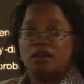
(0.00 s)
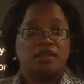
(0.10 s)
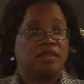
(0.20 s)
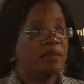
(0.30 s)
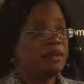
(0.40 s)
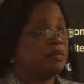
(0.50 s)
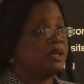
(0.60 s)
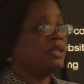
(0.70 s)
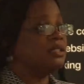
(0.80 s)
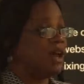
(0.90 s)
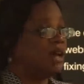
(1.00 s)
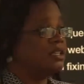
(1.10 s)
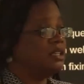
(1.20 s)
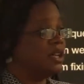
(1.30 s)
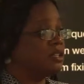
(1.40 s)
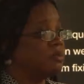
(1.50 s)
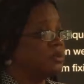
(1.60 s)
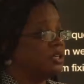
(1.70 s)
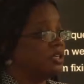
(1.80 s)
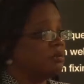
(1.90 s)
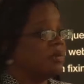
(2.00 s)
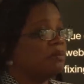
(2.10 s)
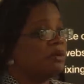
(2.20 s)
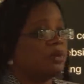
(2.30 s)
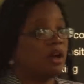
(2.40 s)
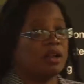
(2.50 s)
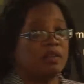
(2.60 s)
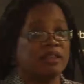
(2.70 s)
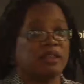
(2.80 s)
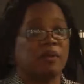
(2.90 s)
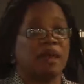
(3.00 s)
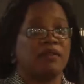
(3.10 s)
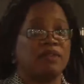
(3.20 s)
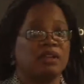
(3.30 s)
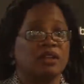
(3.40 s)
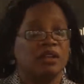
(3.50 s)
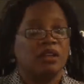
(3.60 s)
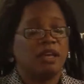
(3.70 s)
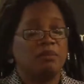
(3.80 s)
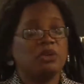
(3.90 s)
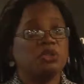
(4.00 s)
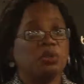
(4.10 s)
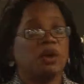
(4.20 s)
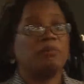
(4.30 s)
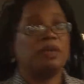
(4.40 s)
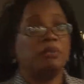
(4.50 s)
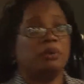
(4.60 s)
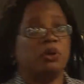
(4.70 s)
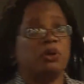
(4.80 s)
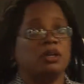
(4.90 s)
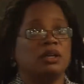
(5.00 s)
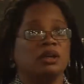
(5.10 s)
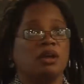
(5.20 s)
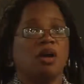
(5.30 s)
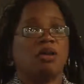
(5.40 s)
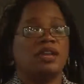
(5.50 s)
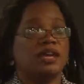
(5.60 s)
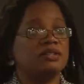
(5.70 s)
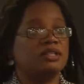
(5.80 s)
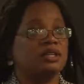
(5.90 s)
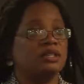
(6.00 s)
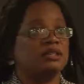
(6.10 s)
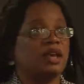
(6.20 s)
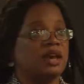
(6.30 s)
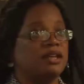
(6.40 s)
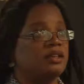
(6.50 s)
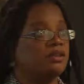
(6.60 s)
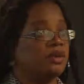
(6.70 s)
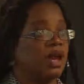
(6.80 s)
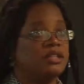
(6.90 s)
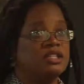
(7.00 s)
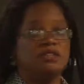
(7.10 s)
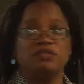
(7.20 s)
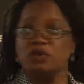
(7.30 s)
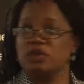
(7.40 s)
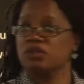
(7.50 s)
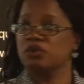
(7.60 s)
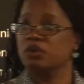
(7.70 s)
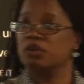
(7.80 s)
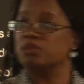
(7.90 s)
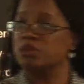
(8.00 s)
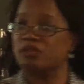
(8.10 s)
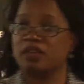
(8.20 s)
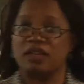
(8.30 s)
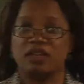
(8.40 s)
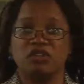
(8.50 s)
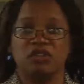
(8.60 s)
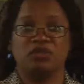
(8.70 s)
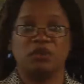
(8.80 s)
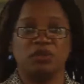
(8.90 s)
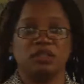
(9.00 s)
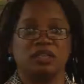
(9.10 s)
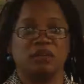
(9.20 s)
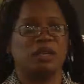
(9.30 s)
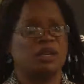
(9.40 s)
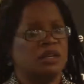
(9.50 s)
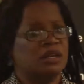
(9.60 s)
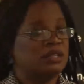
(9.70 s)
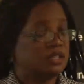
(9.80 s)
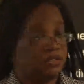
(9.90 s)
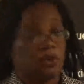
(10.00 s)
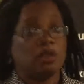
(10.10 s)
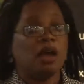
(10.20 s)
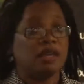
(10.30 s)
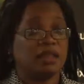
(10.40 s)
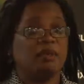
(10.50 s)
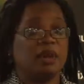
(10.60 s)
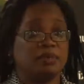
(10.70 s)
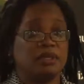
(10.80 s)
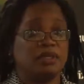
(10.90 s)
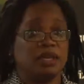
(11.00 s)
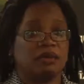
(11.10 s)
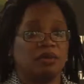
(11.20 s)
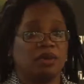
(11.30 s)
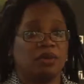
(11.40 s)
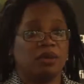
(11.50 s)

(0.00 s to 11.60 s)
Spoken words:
that maybe is IT expertise, and maybe we ought to let them have it. And most web people are nested inside either an IT-focused or a communications-focused team. If they're lucky, they might be standalone.